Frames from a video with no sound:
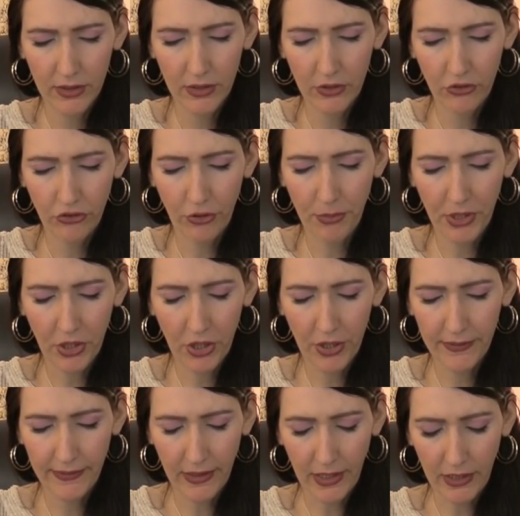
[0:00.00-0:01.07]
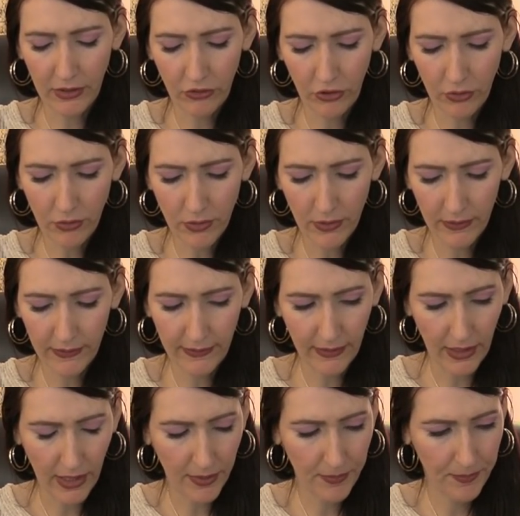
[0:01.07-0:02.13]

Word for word: Show me the cards I need to see.